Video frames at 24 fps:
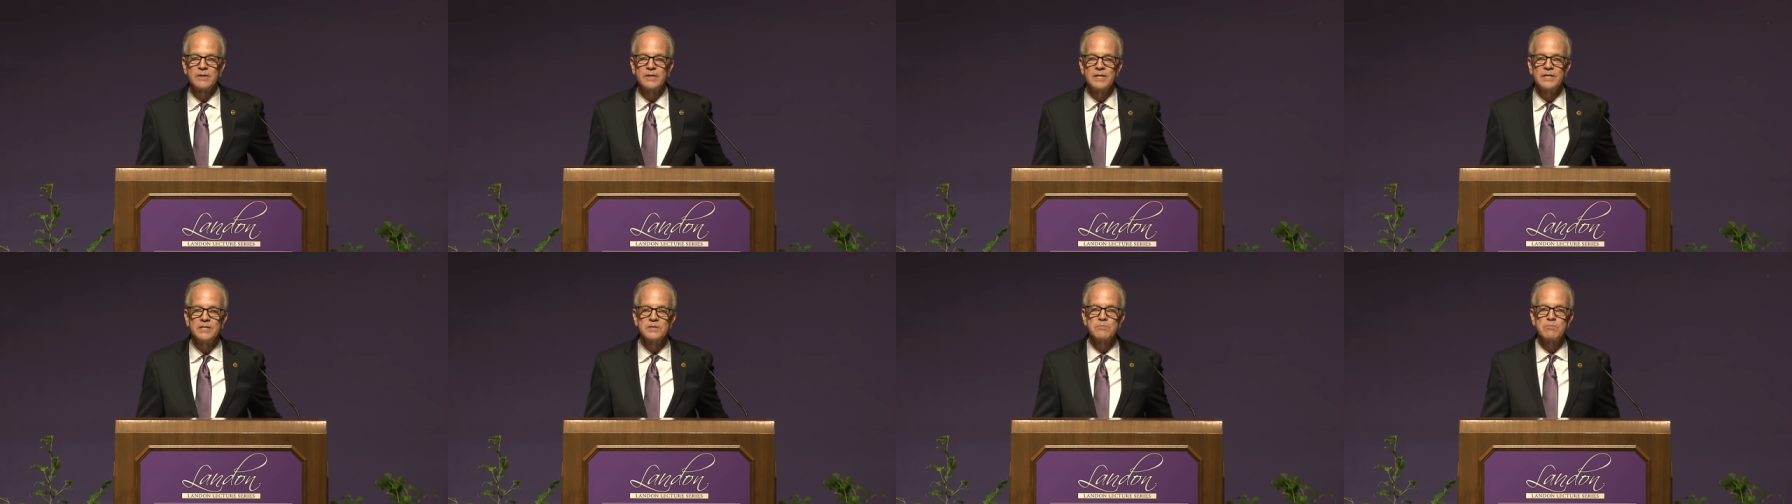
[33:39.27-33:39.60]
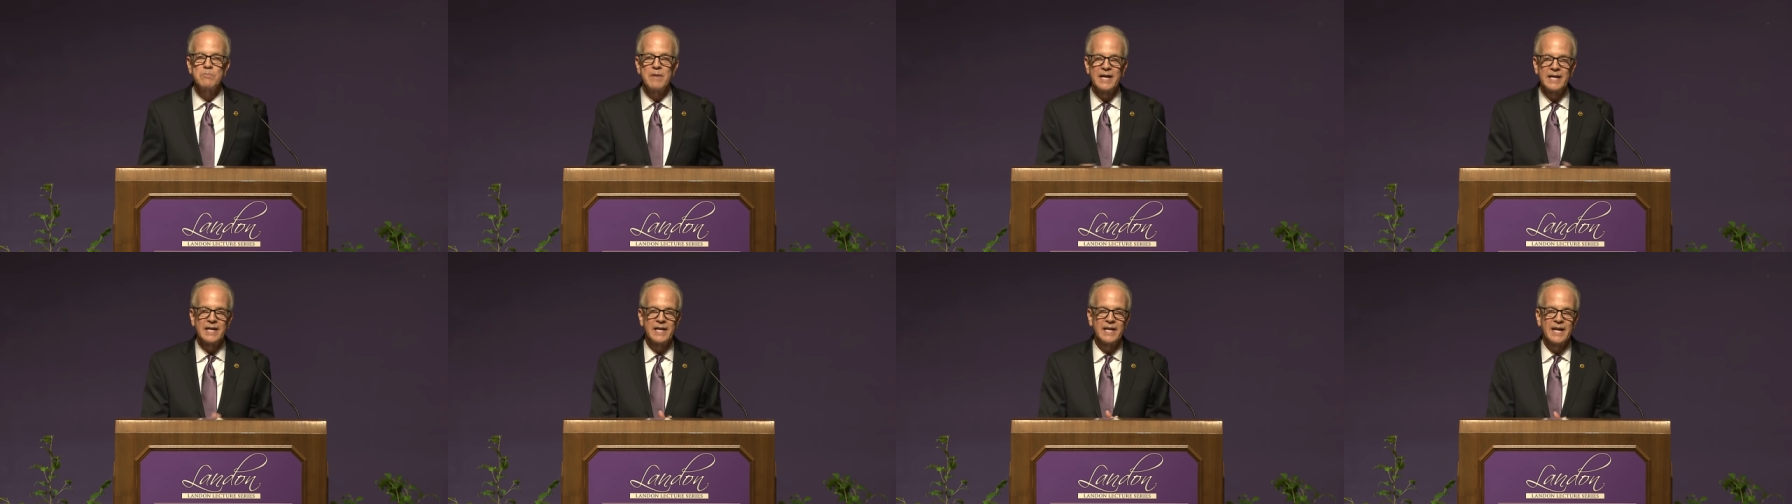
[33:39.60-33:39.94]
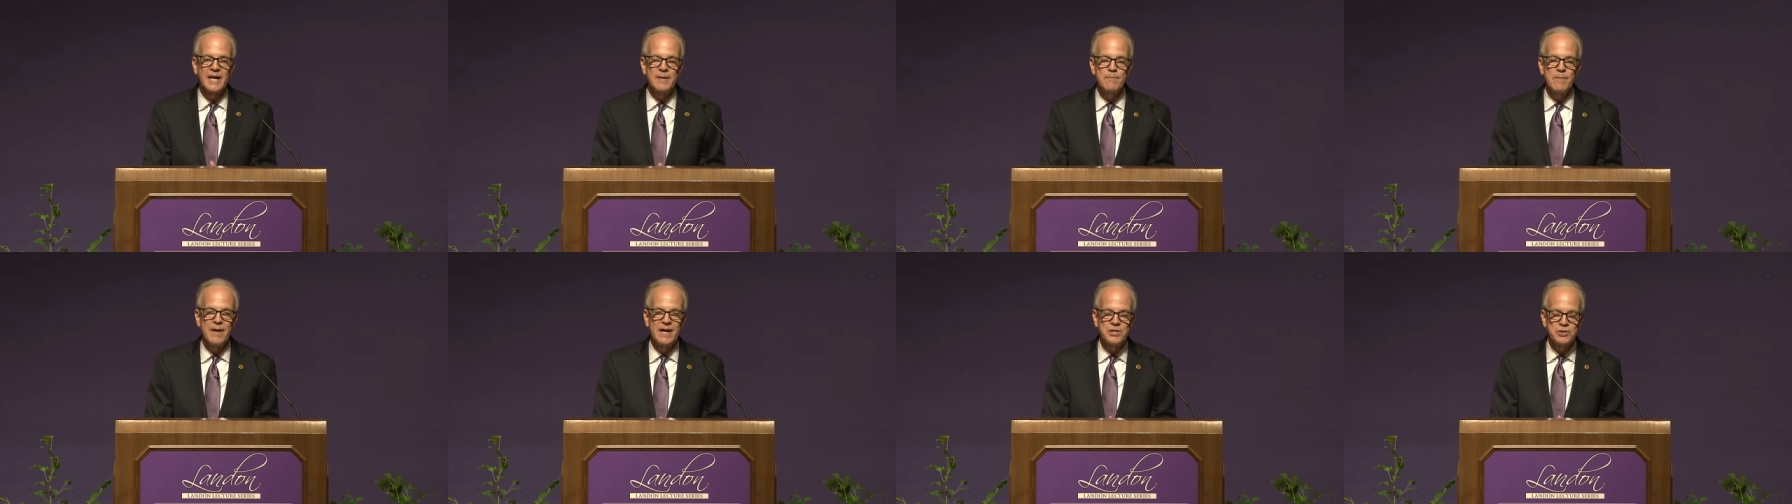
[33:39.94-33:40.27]
is making
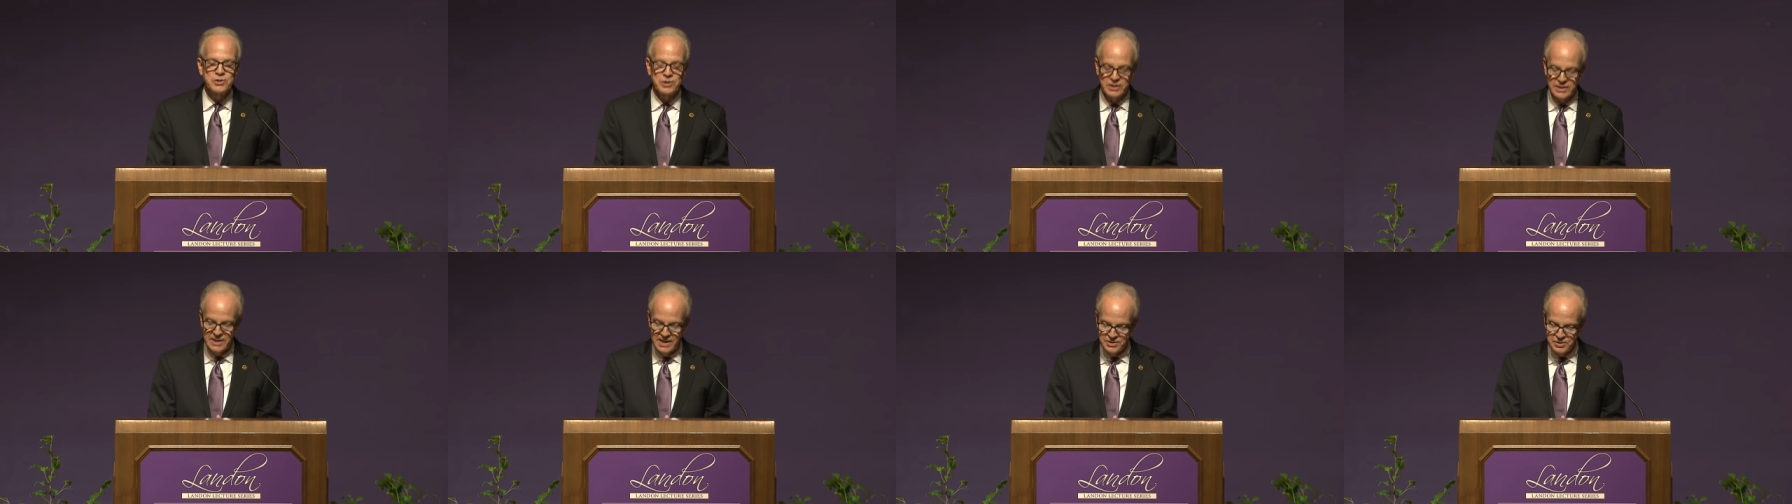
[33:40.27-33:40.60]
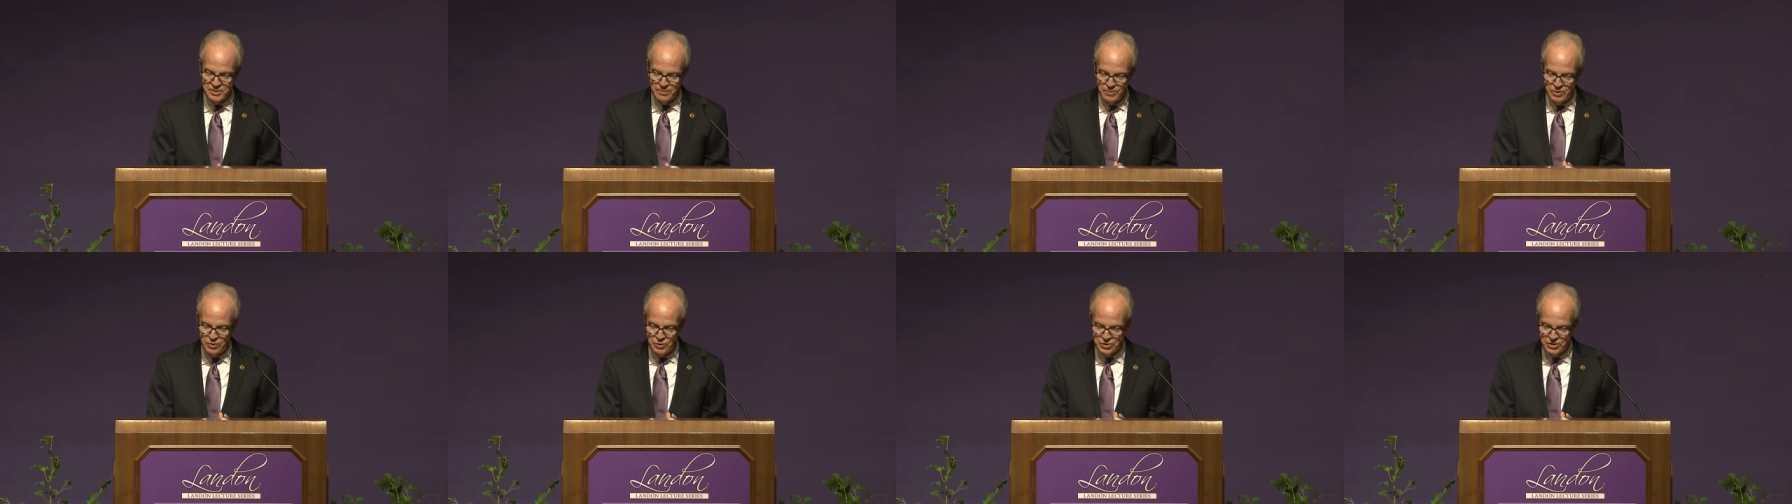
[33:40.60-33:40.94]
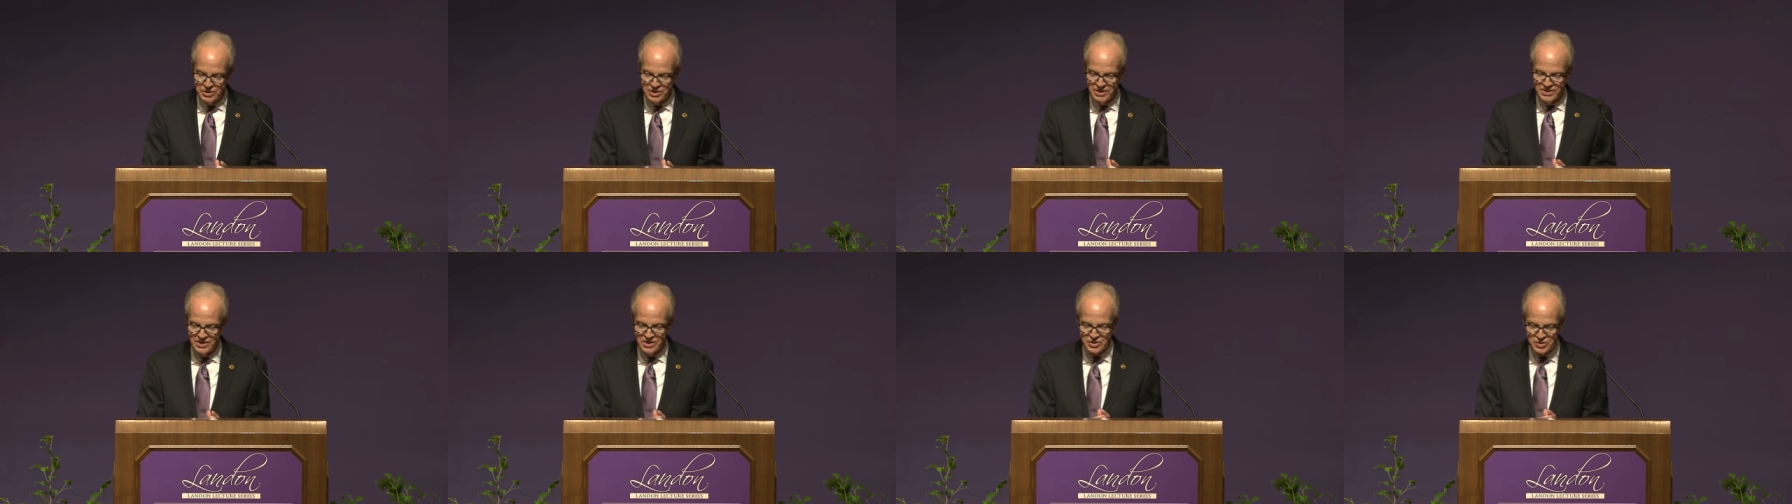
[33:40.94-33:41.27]
a major
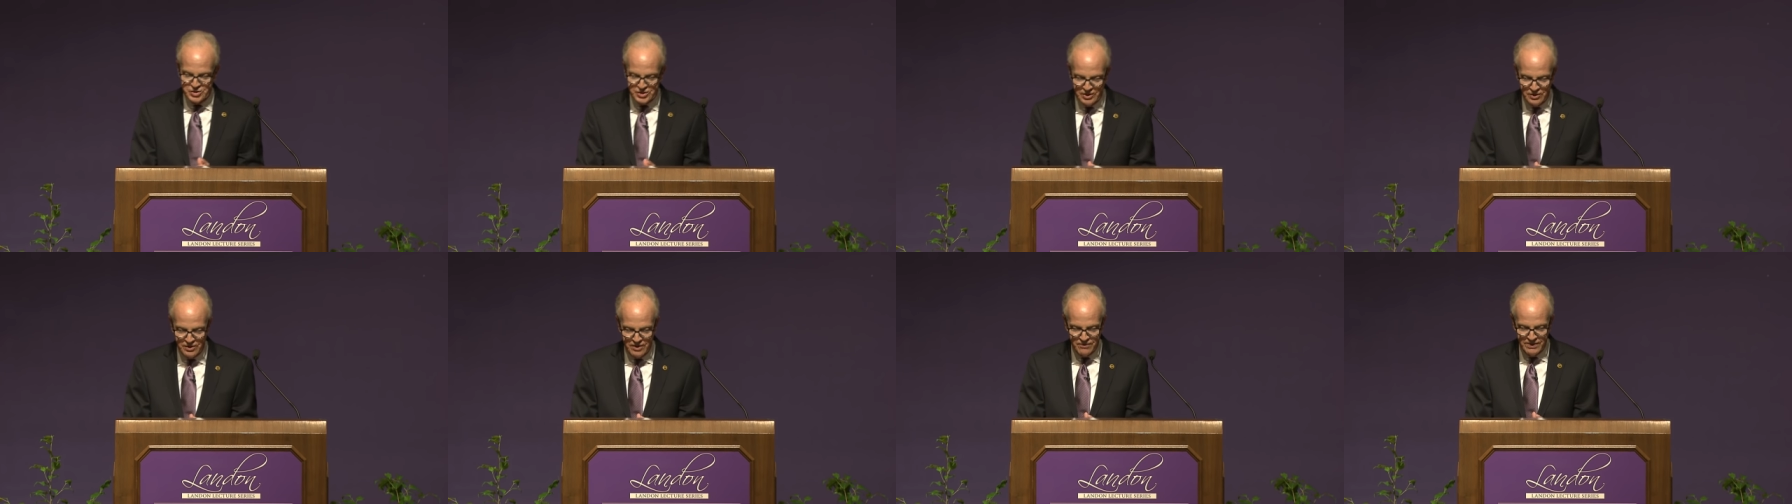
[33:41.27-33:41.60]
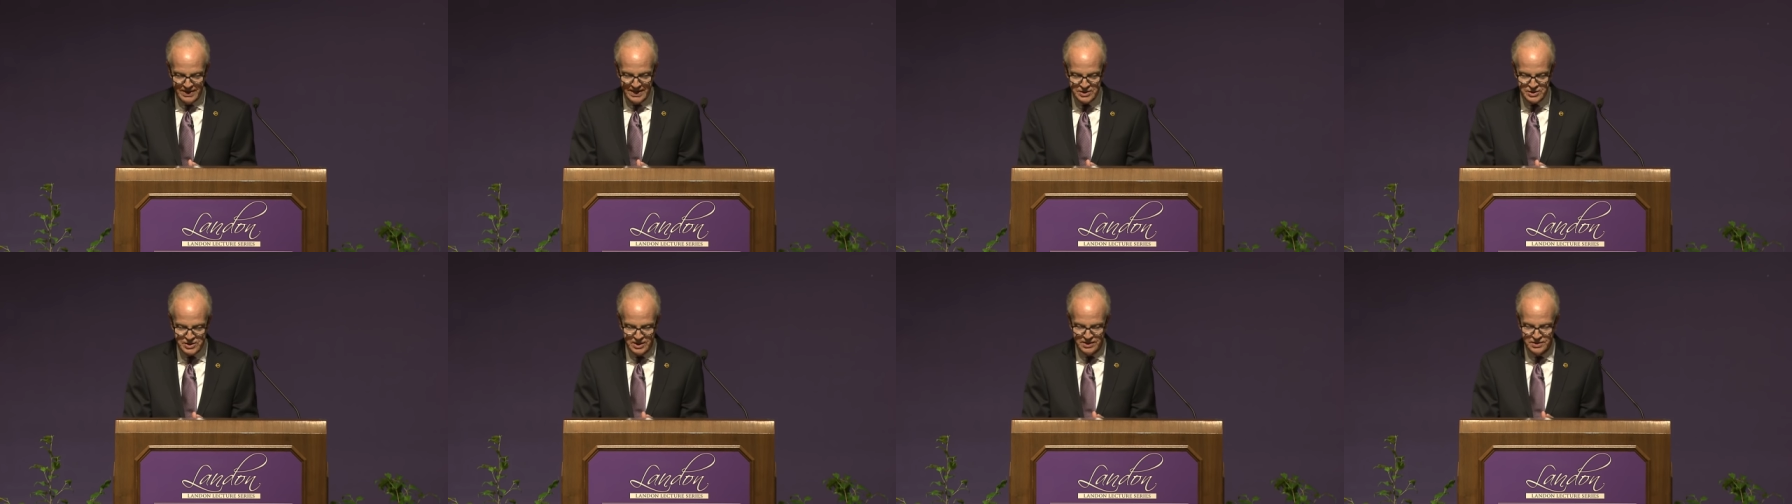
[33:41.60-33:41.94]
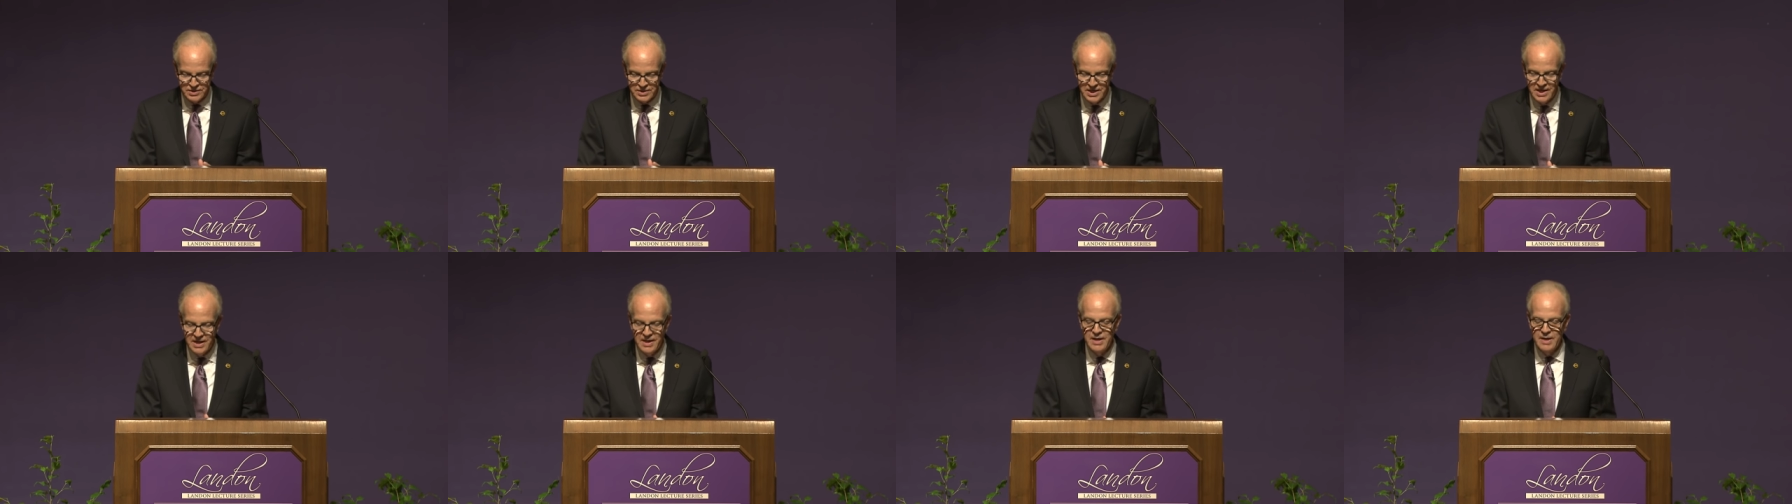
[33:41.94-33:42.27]
contribution to this center of
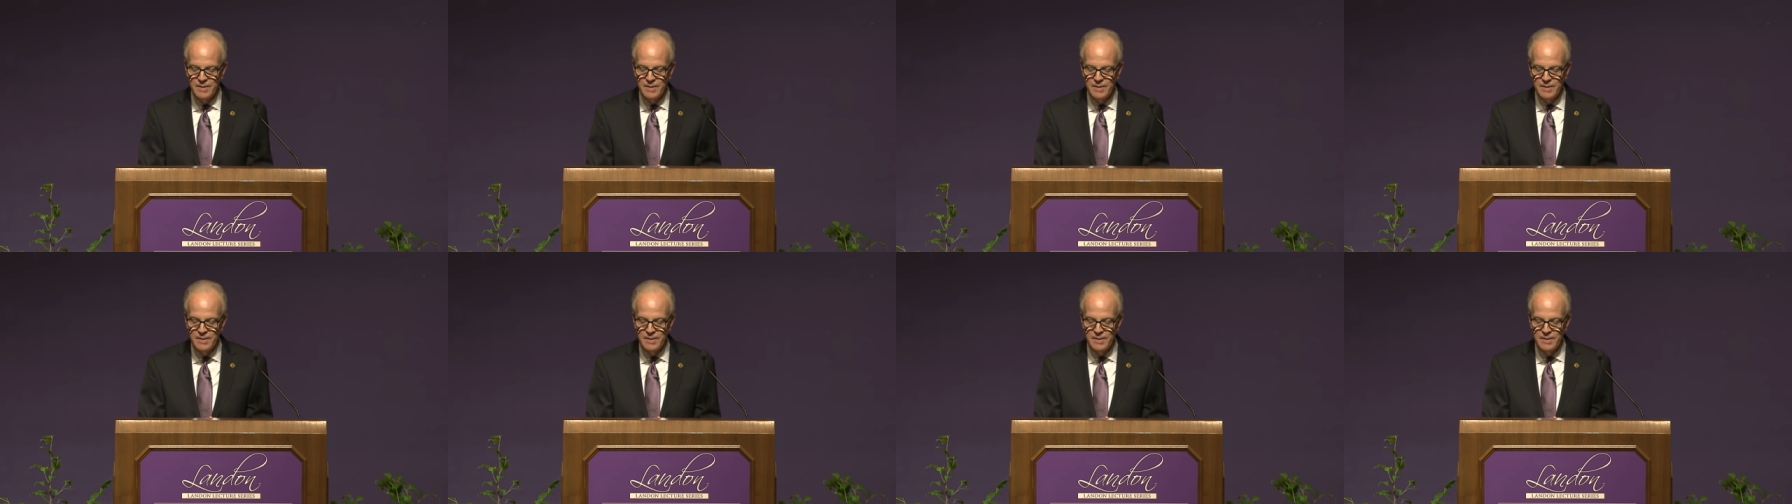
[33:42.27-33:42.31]
excellence